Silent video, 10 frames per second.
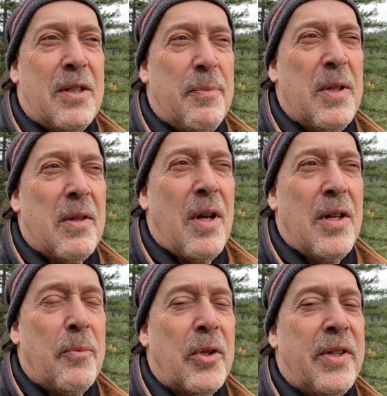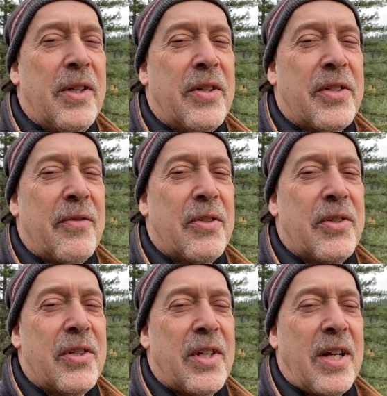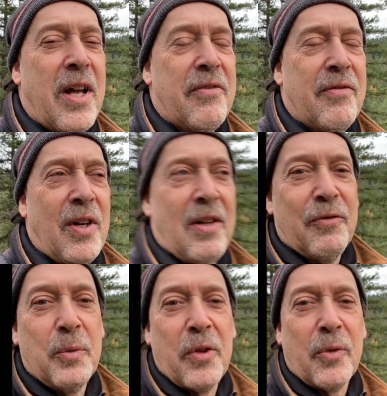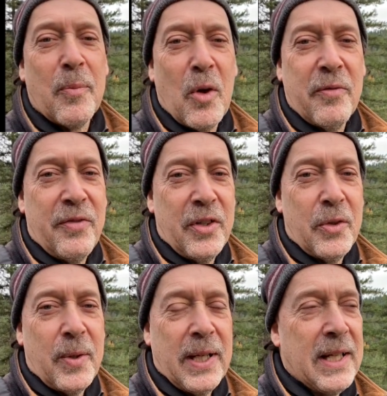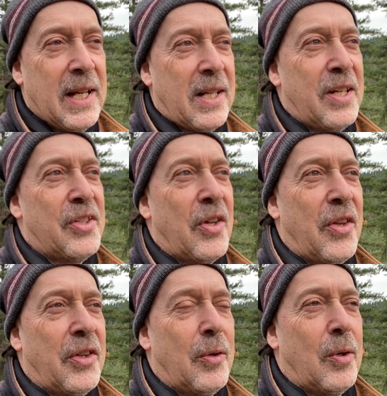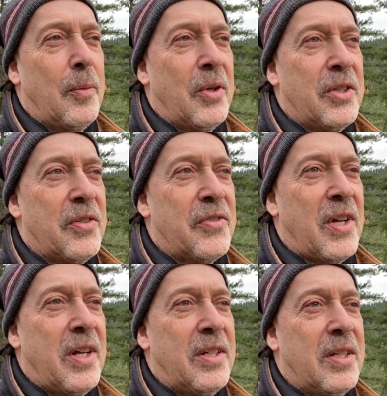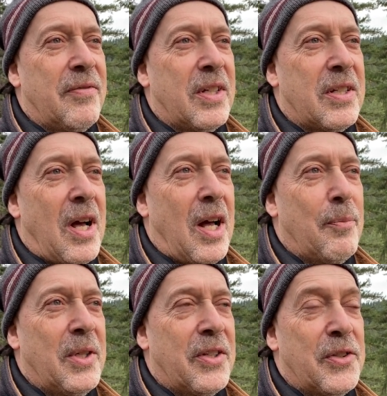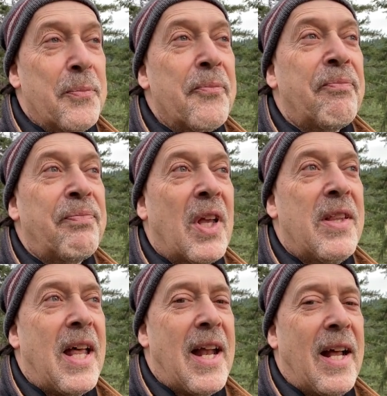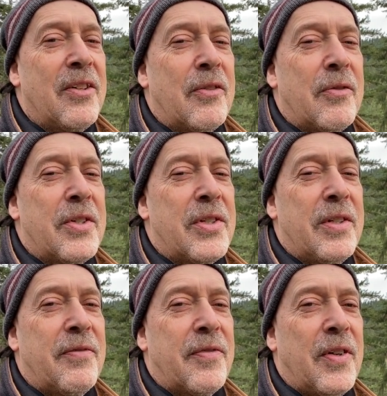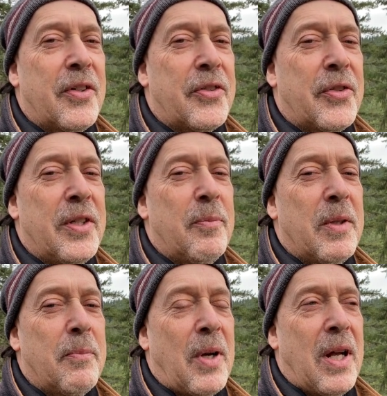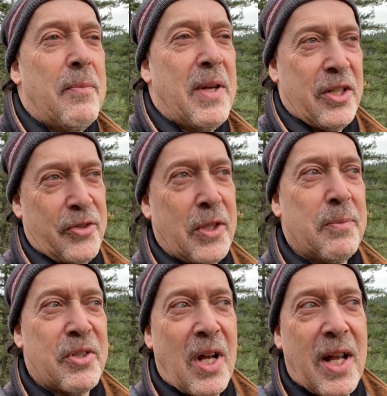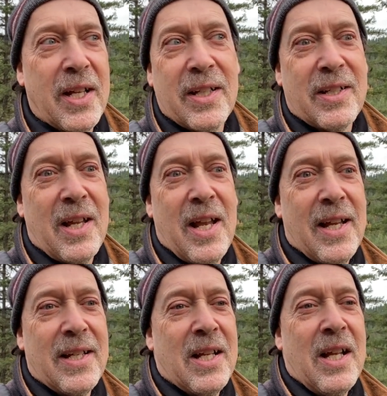been a number of years ever since I got involved with remote viewing, and I saw that there were a bunch of scientific topics that hadn't received fair treatment by mainstream science. And